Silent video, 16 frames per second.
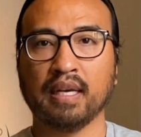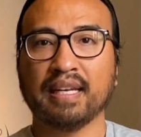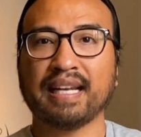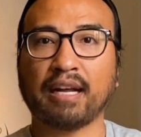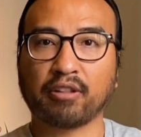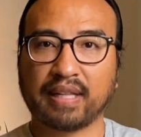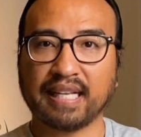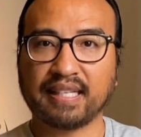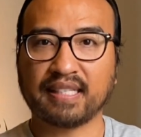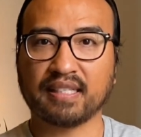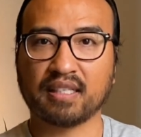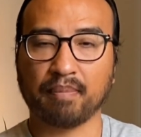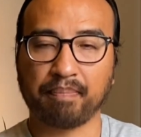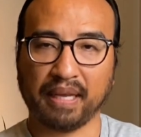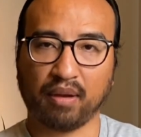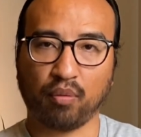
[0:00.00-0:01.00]
Now, this is
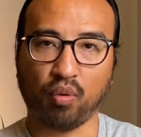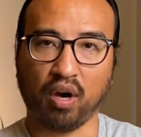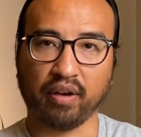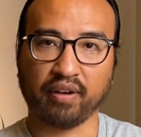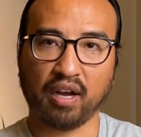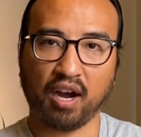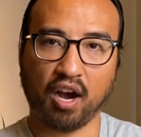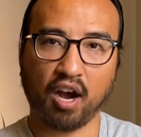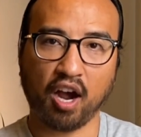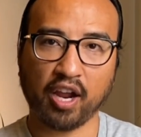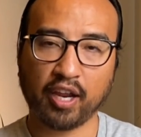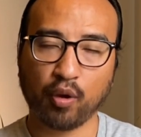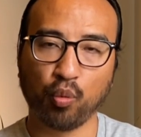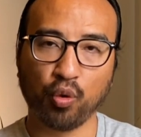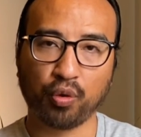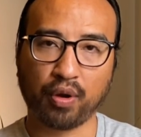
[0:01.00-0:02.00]
a big one. I
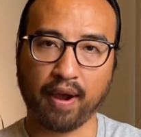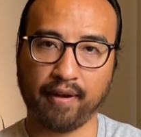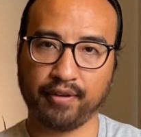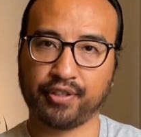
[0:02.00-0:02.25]
will go